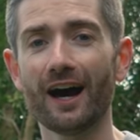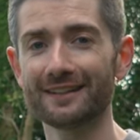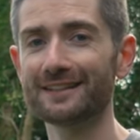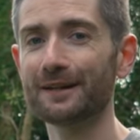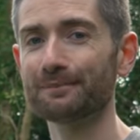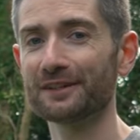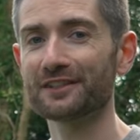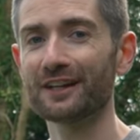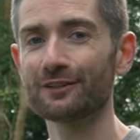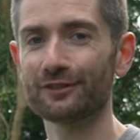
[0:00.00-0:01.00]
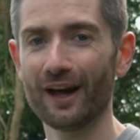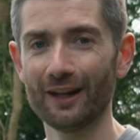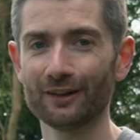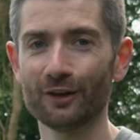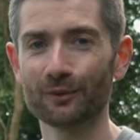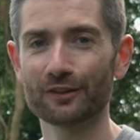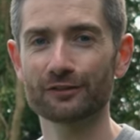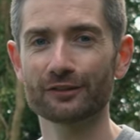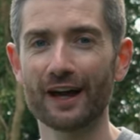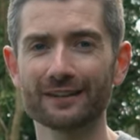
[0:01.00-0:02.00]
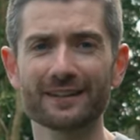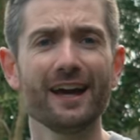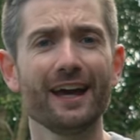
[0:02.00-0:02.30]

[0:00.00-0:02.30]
I did it myself along with a friend.